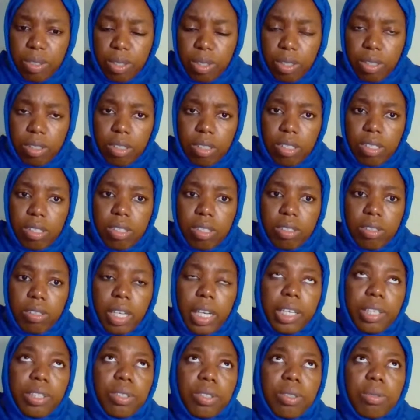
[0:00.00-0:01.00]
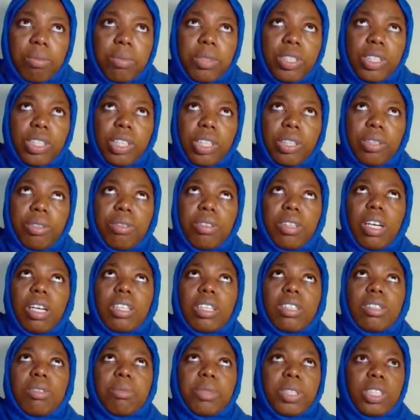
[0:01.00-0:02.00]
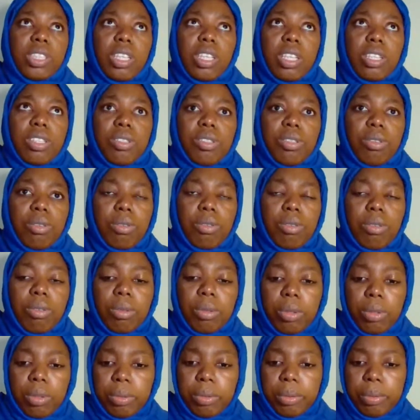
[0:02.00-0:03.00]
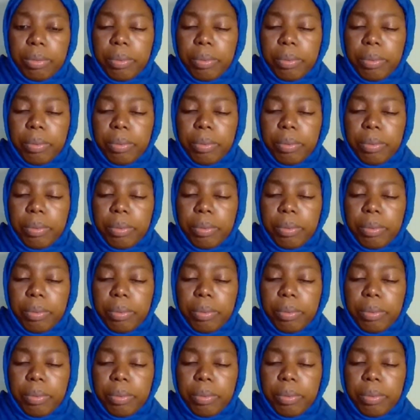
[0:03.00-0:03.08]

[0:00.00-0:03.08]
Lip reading: Just try to be genuine as much as you could.